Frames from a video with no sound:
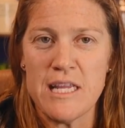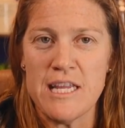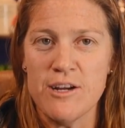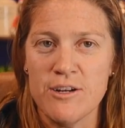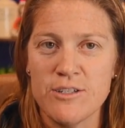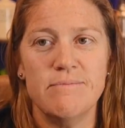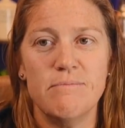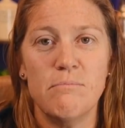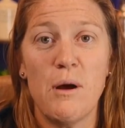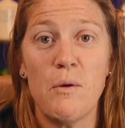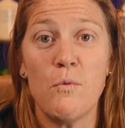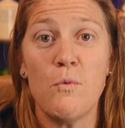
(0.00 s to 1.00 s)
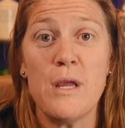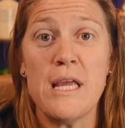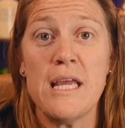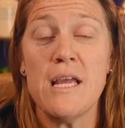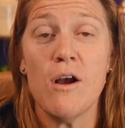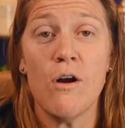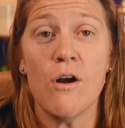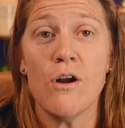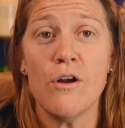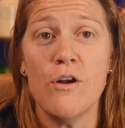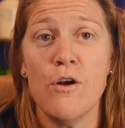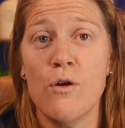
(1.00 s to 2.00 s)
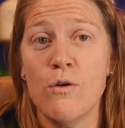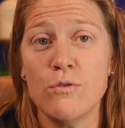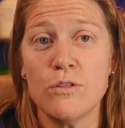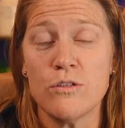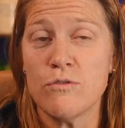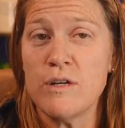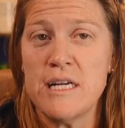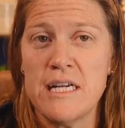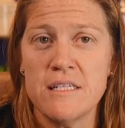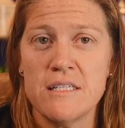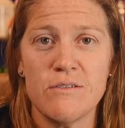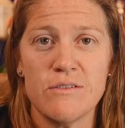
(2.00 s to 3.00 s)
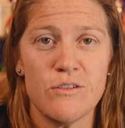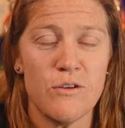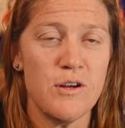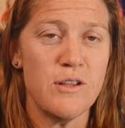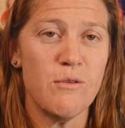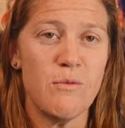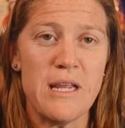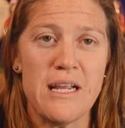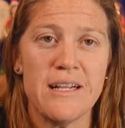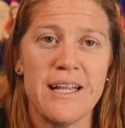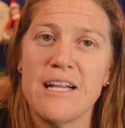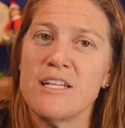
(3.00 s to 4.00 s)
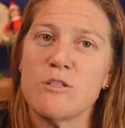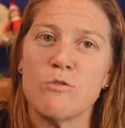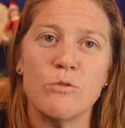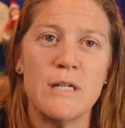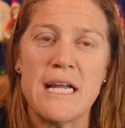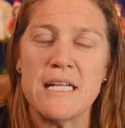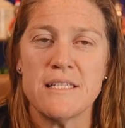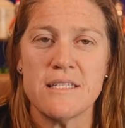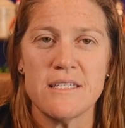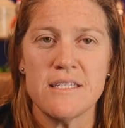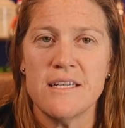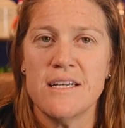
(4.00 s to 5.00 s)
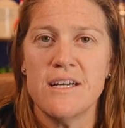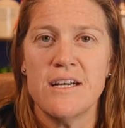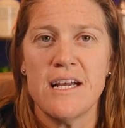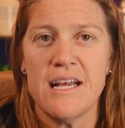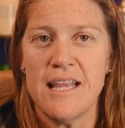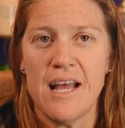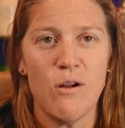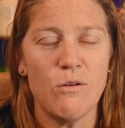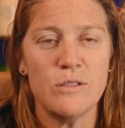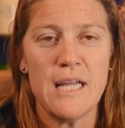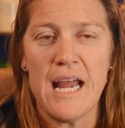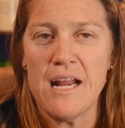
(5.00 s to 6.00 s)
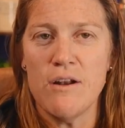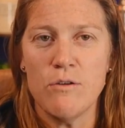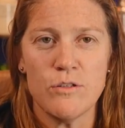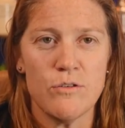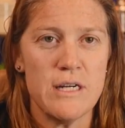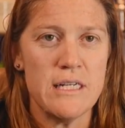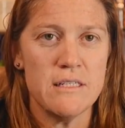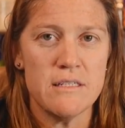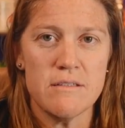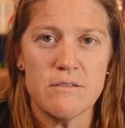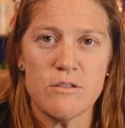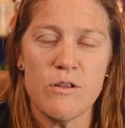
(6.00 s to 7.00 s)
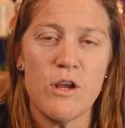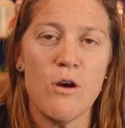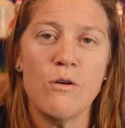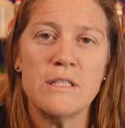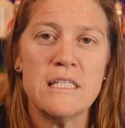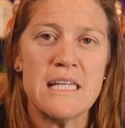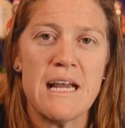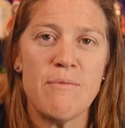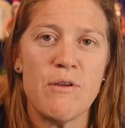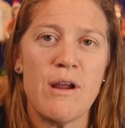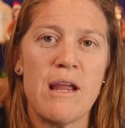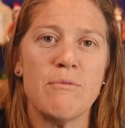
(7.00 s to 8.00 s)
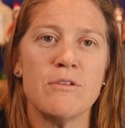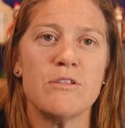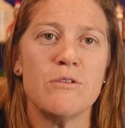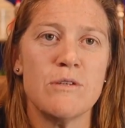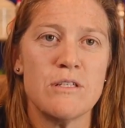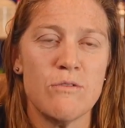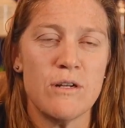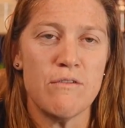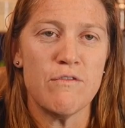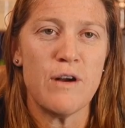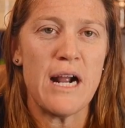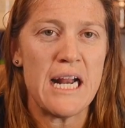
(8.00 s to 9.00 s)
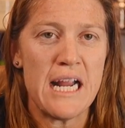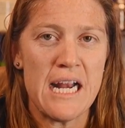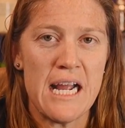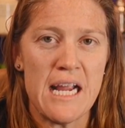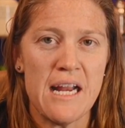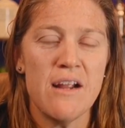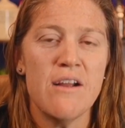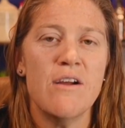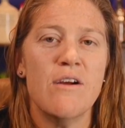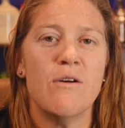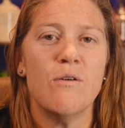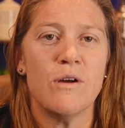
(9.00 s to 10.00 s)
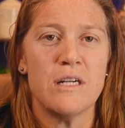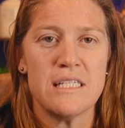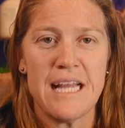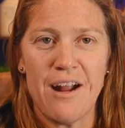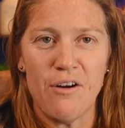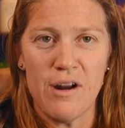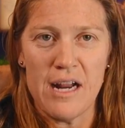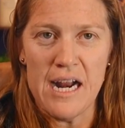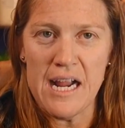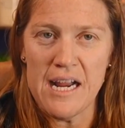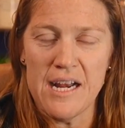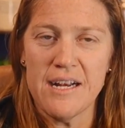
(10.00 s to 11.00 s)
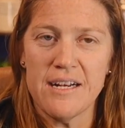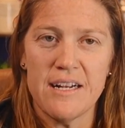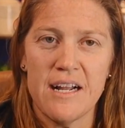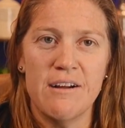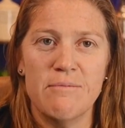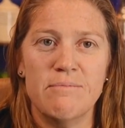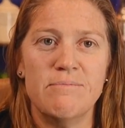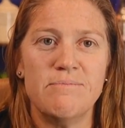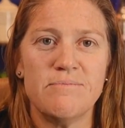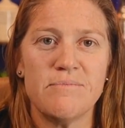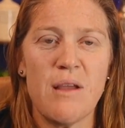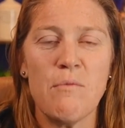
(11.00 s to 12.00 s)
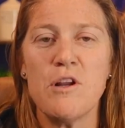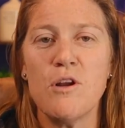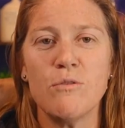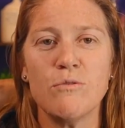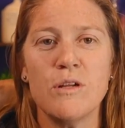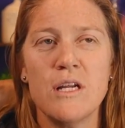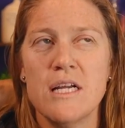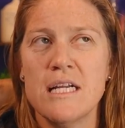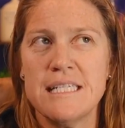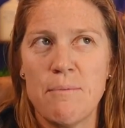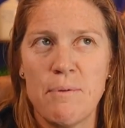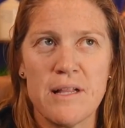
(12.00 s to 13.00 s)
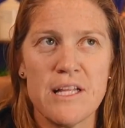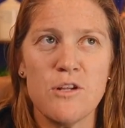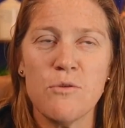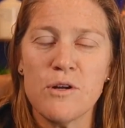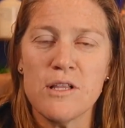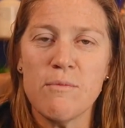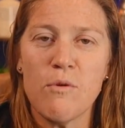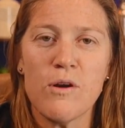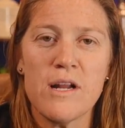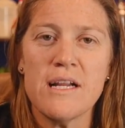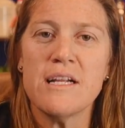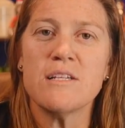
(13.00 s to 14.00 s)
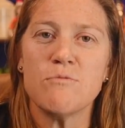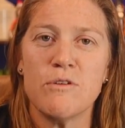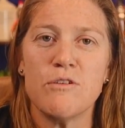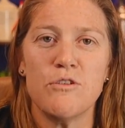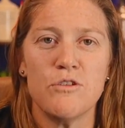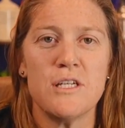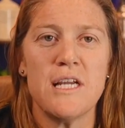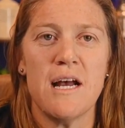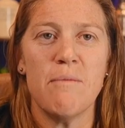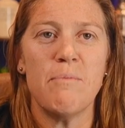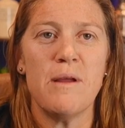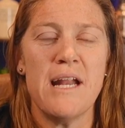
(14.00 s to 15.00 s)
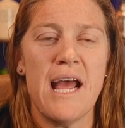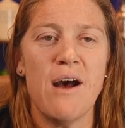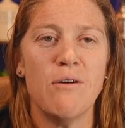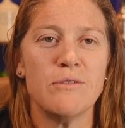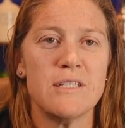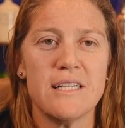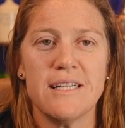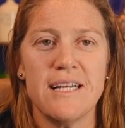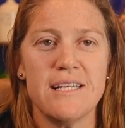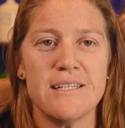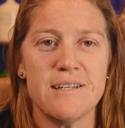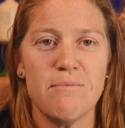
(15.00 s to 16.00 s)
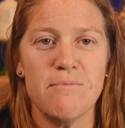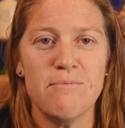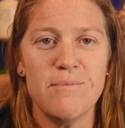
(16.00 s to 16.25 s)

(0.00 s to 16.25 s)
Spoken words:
years, but we are no screens during the week, school nights and that whole day, no screens. So the only time they're able to is on a Friday night or a Saturday night. And we don't typically do it in the morning because we're usually up and out to some